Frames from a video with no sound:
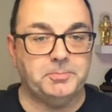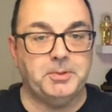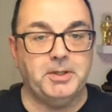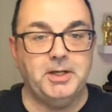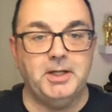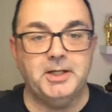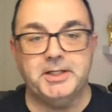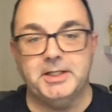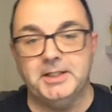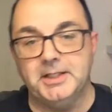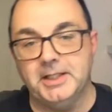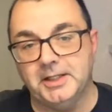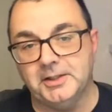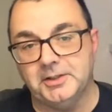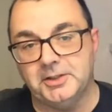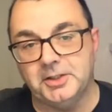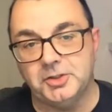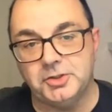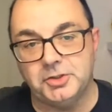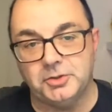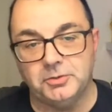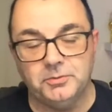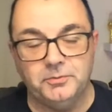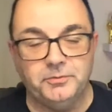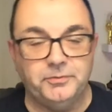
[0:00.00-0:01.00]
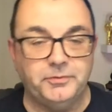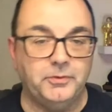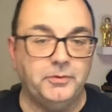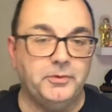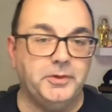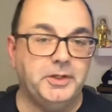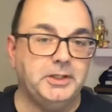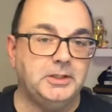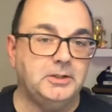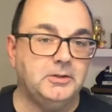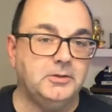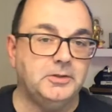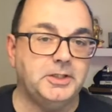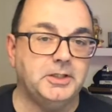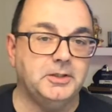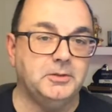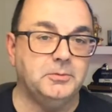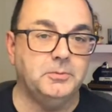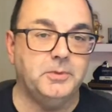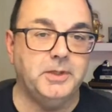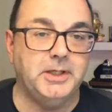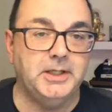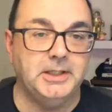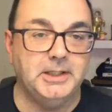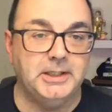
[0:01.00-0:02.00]
plugging that digital void, looking at
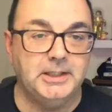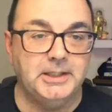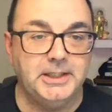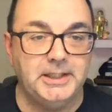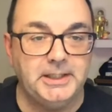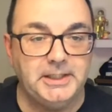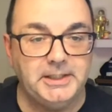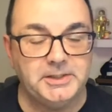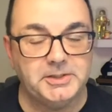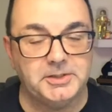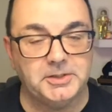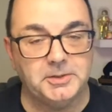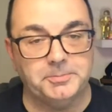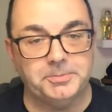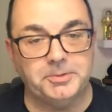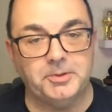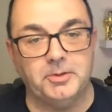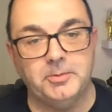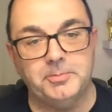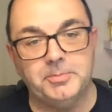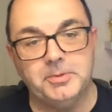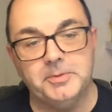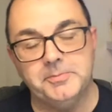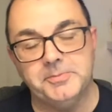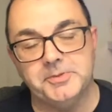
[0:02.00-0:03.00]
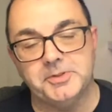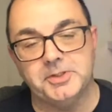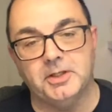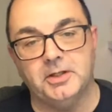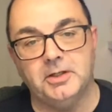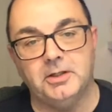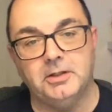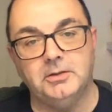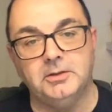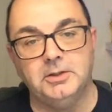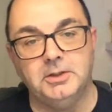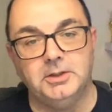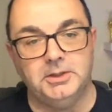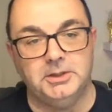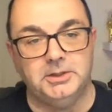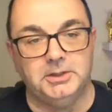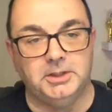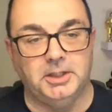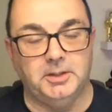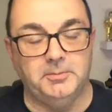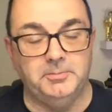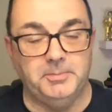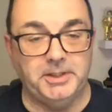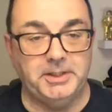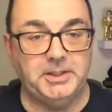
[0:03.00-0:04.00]
where the leaks, the problems are,
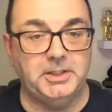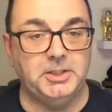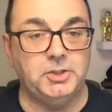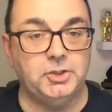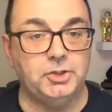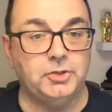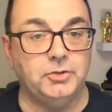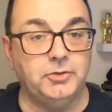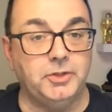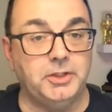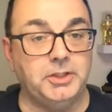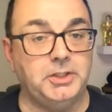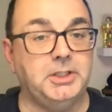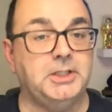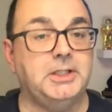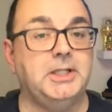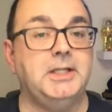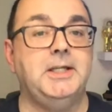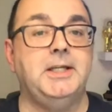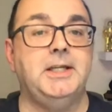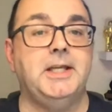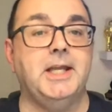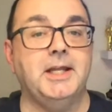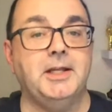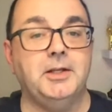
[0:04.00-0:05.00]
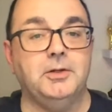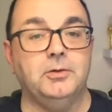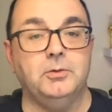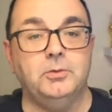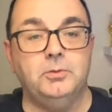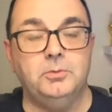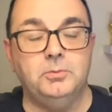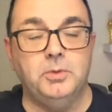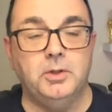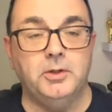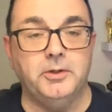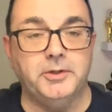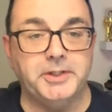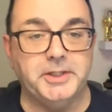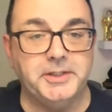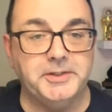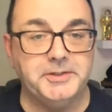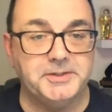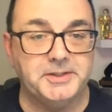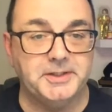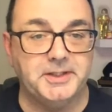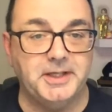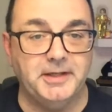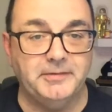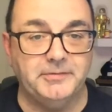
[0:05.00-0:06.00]
and making sure that you can get it all working
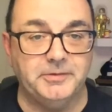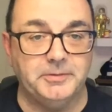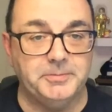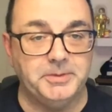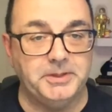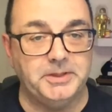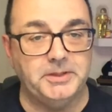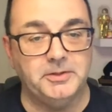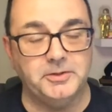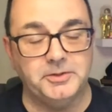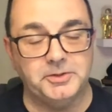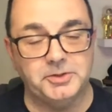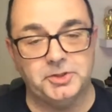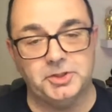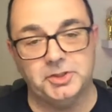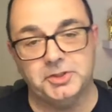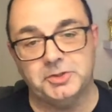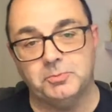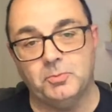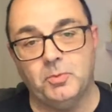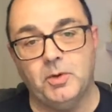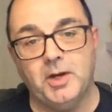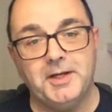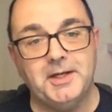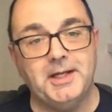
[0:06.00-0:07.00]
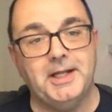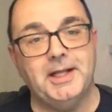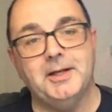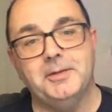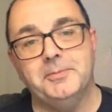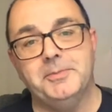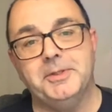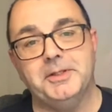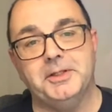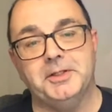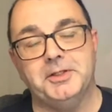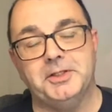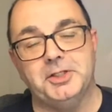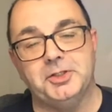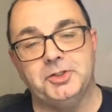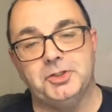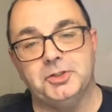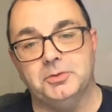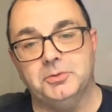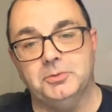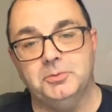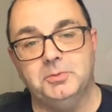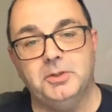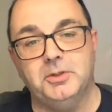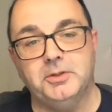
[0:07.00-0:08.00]
together because just one element of
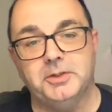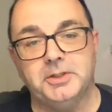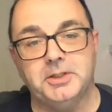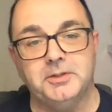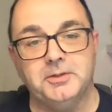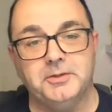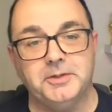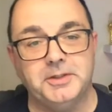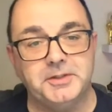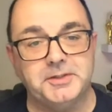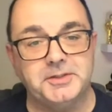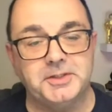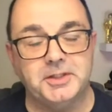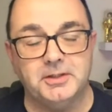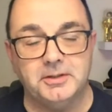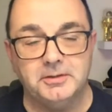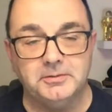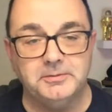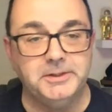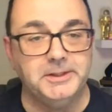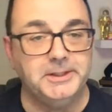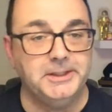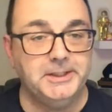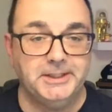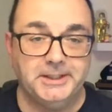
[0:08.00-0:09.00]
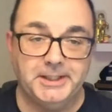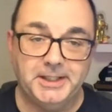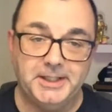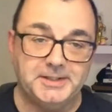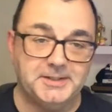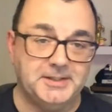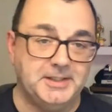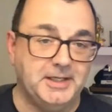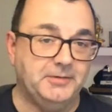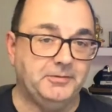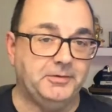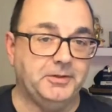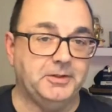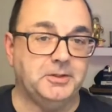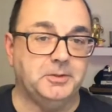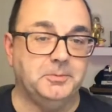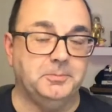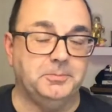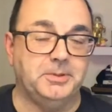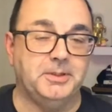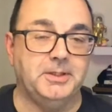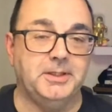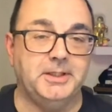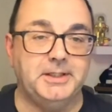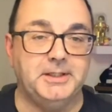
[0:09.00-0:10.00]
digital working on its own is never a
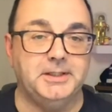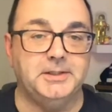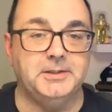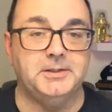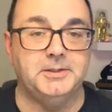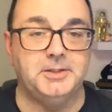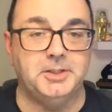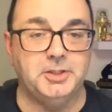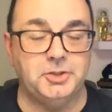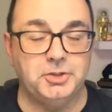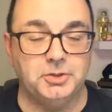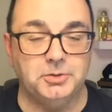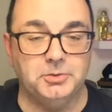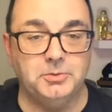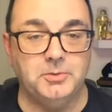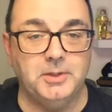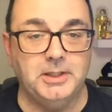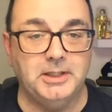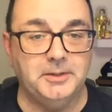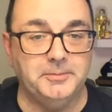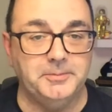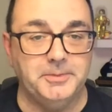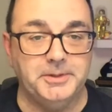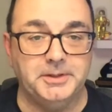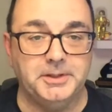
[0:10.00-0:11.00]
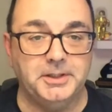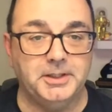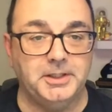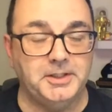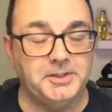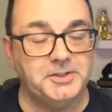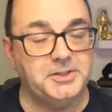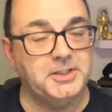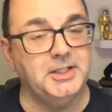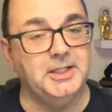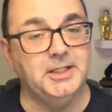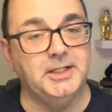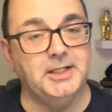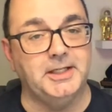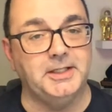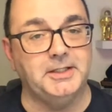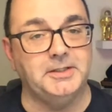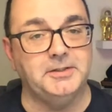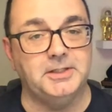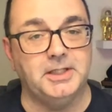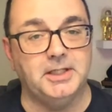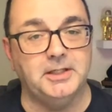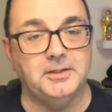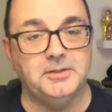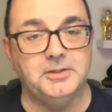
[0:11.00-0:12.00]
complete digital element and it's going to let you
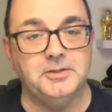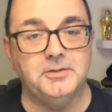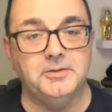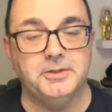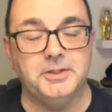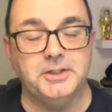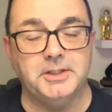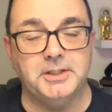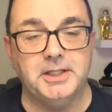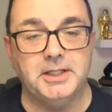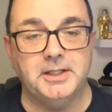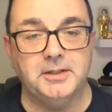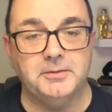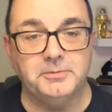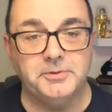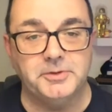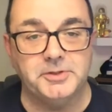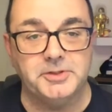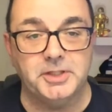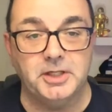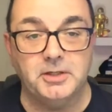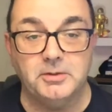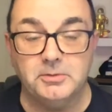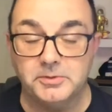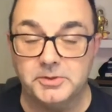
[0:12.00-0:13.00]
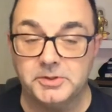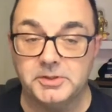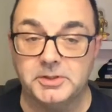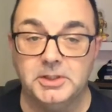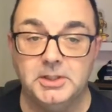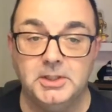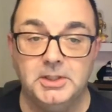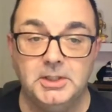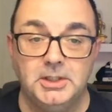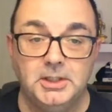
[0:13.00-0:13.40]
down. You're not going to get the results.